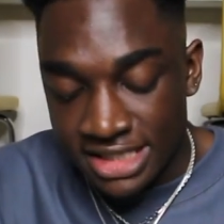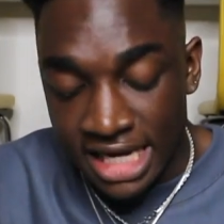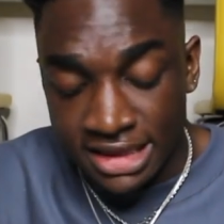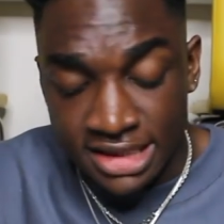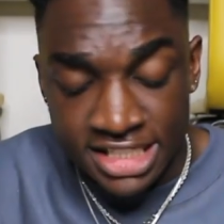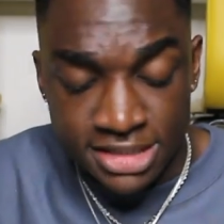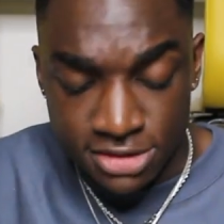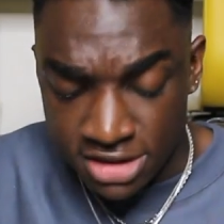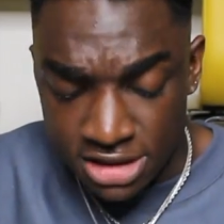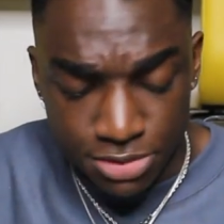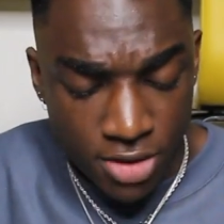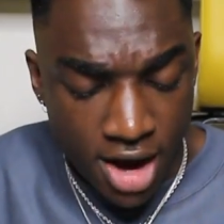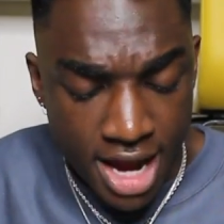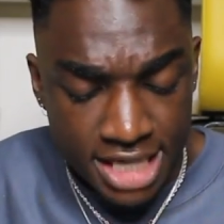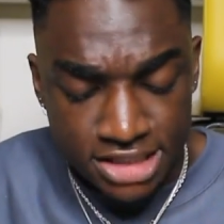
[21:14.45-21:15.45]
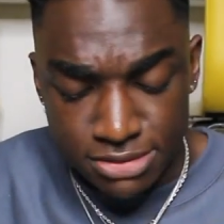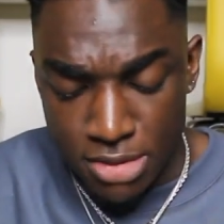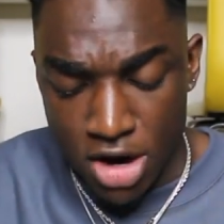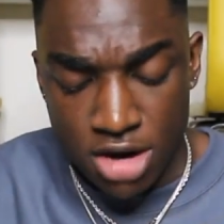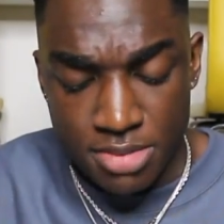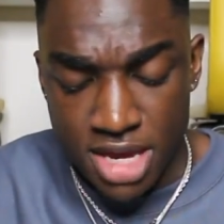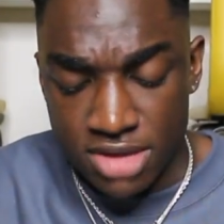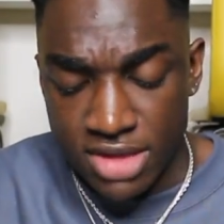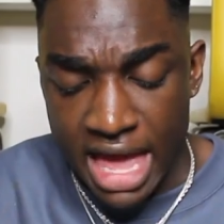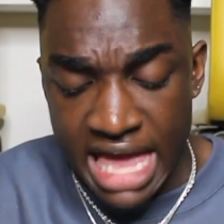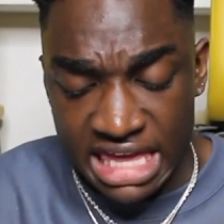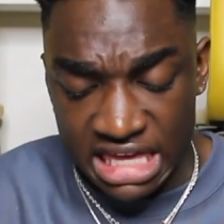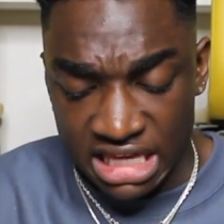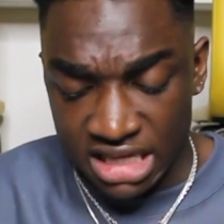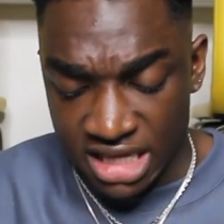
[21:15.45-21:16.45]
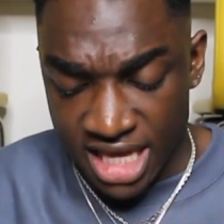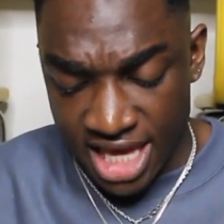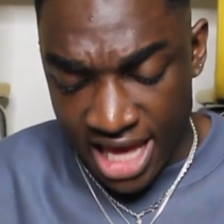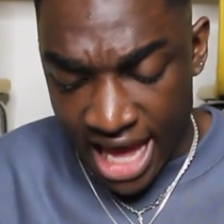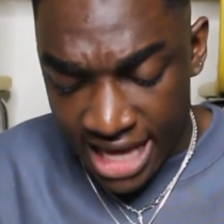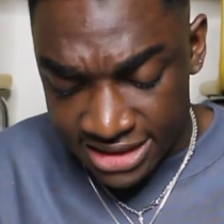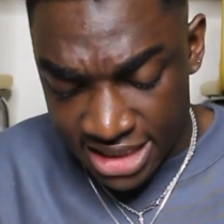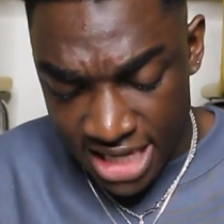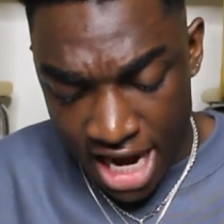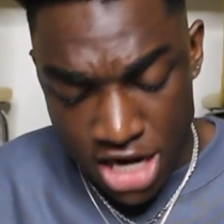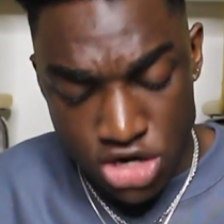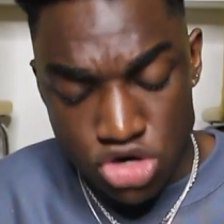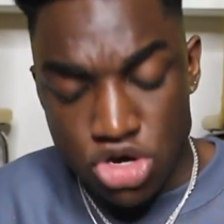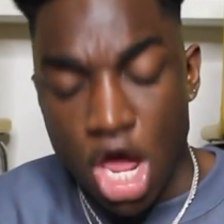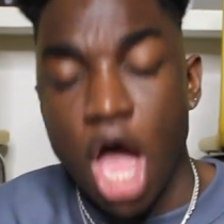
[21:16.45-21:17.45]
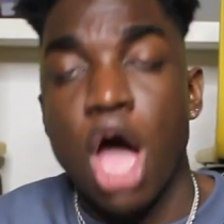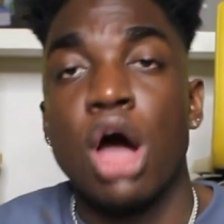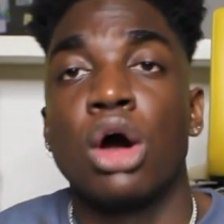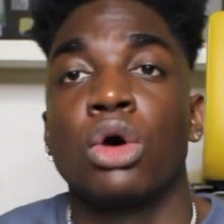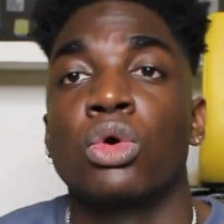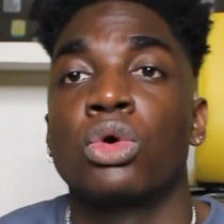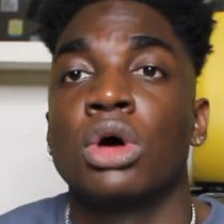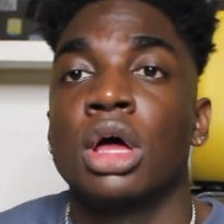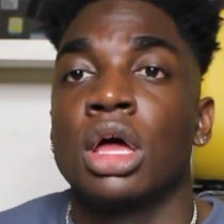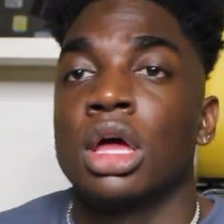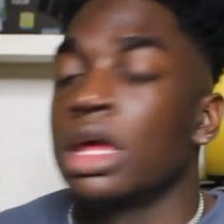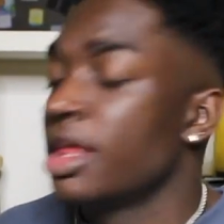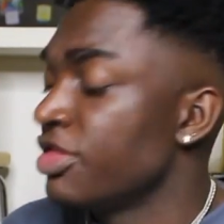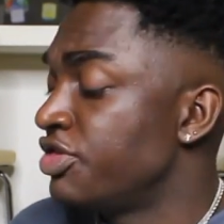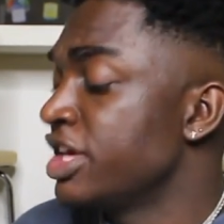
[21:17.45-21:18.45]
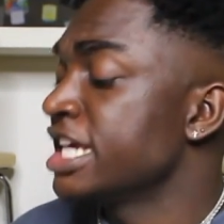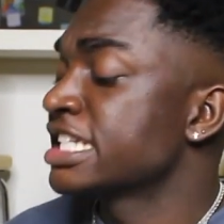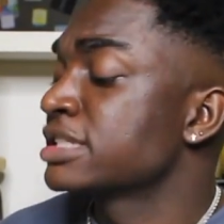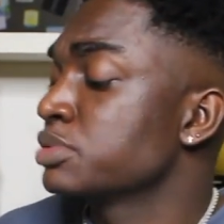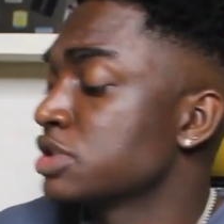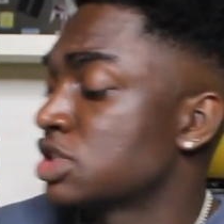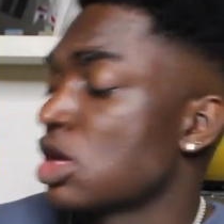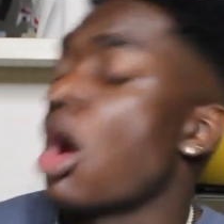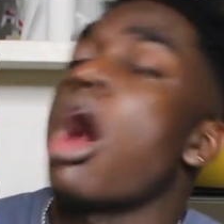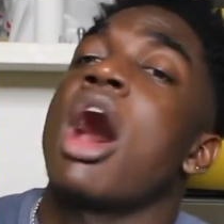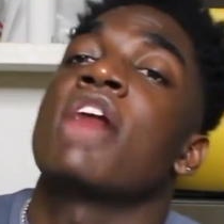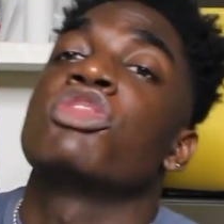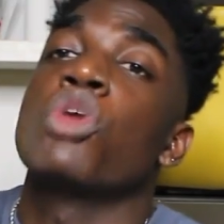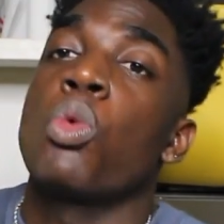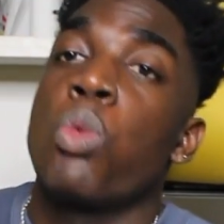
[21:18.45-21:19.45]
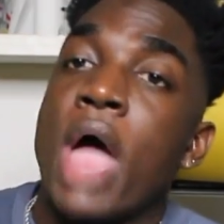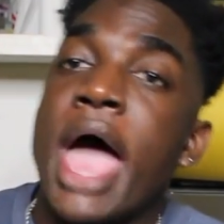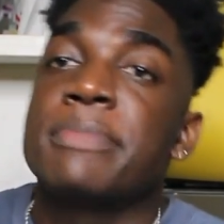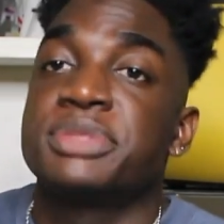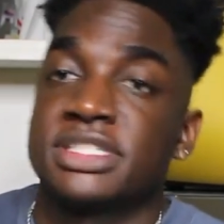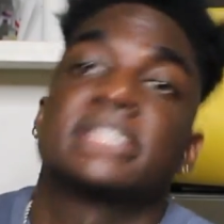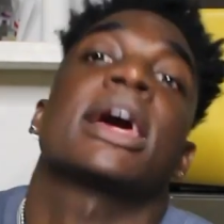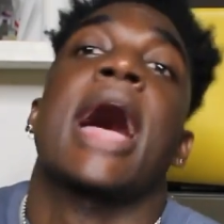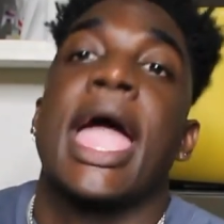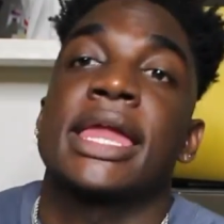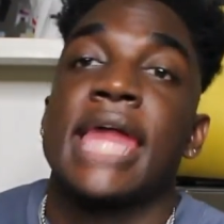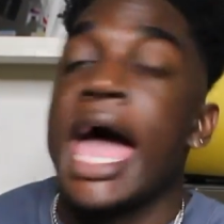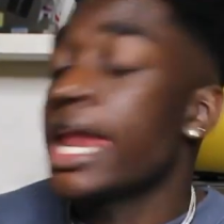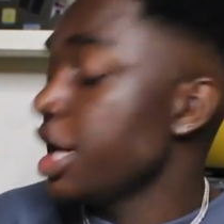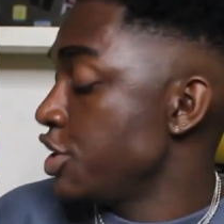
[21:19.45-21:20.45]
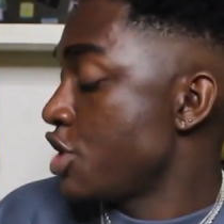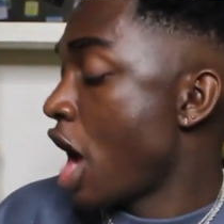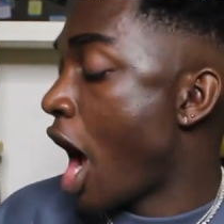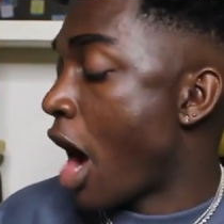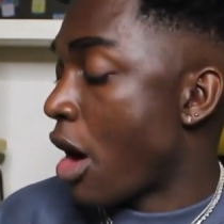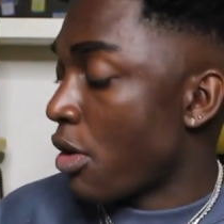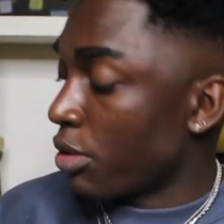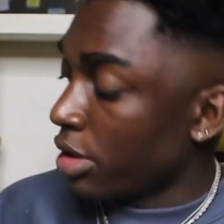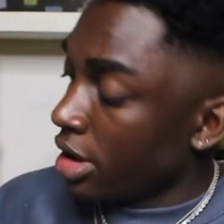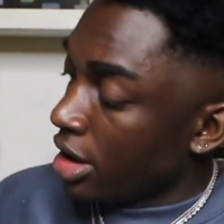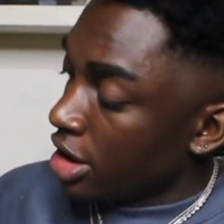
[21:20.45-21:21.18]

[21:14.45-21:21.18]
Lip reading: Like this is a surprise from Urban. Like I did not know this was on the website. I didn't know.